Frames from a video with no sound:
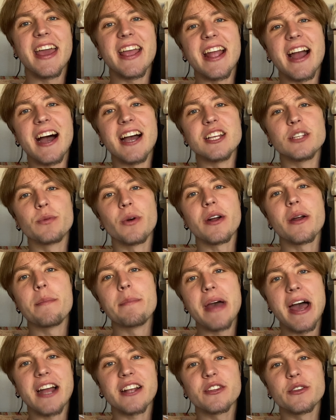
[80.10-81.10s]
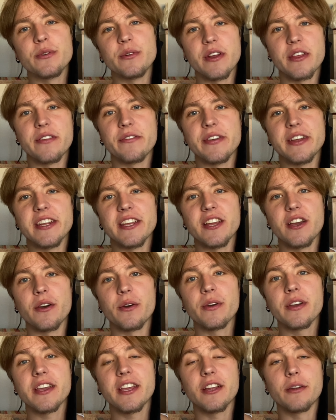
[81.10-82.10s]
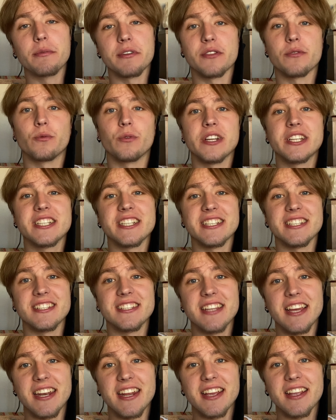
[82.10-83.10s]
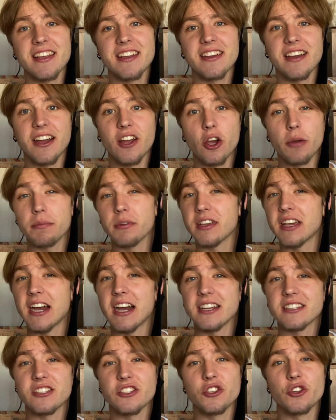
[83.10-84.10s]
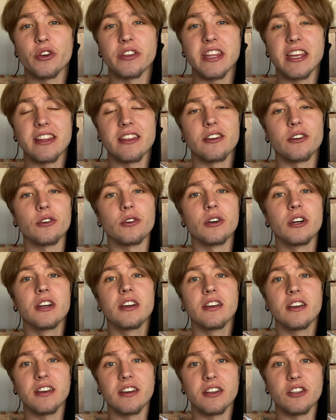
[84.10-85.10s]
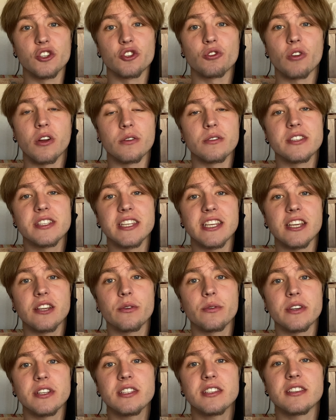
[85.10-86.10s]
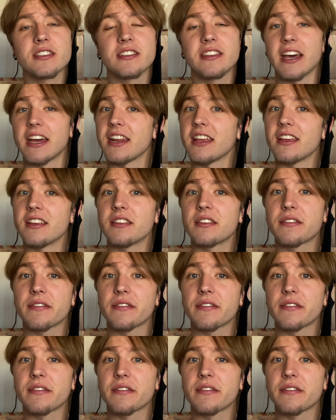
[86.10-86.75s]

guys, welcome back to another video here with Rich Aesthetic. I hope you guys enjoyed that little drone sequence that is